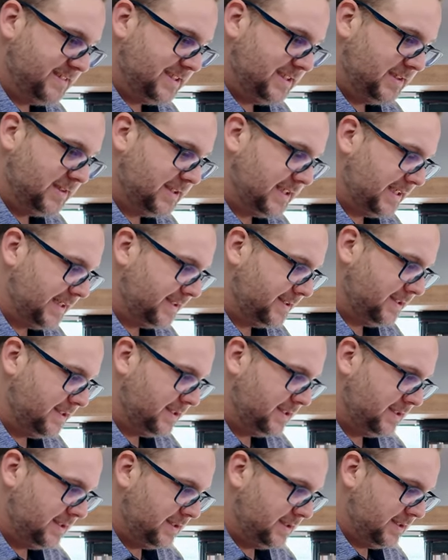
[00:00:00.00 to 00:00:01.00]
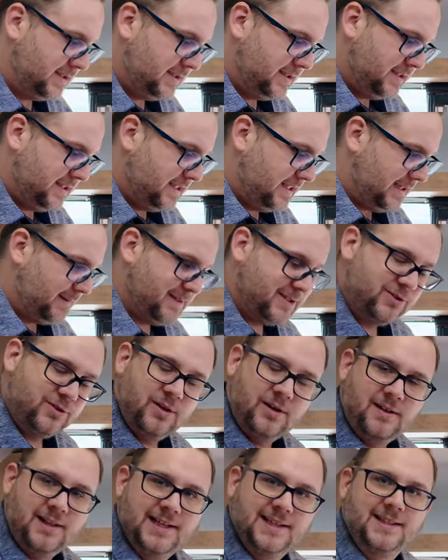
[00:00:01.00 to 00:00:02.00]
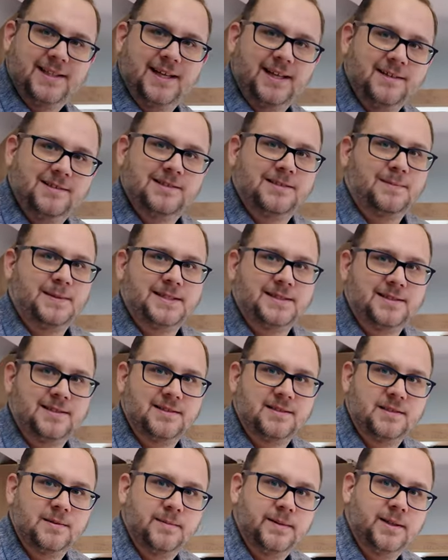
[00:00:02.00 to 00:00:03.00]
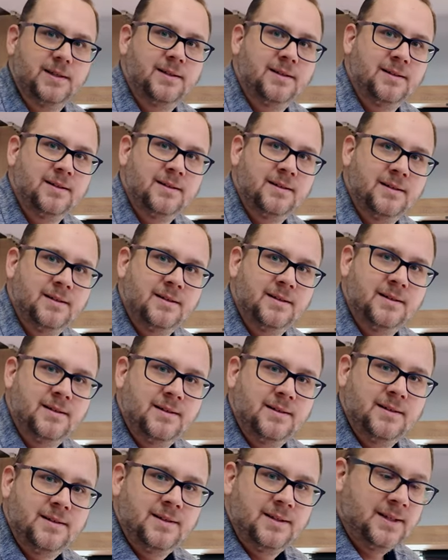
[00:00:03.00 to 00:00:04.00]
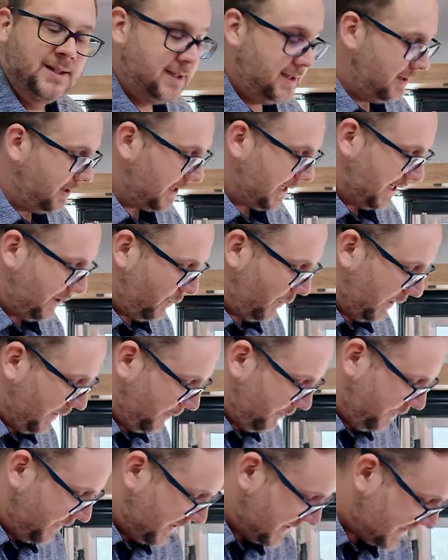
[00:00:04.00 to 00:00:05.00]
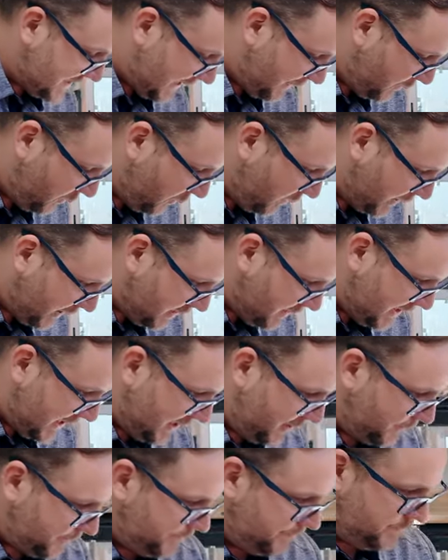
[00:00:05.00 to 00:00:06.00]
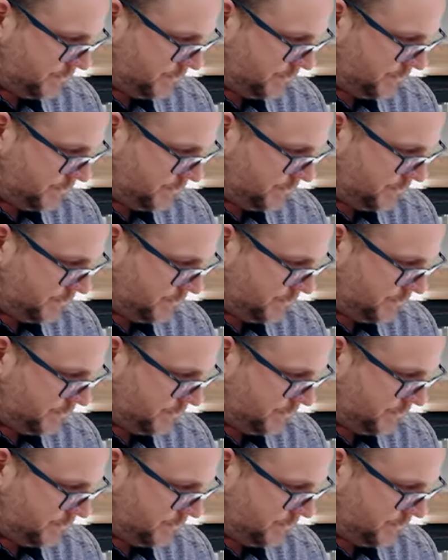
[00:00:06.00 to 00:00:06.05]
Okay. I'm not sure I like that. It doesn't make sense to me. Okay, well, this table will go down.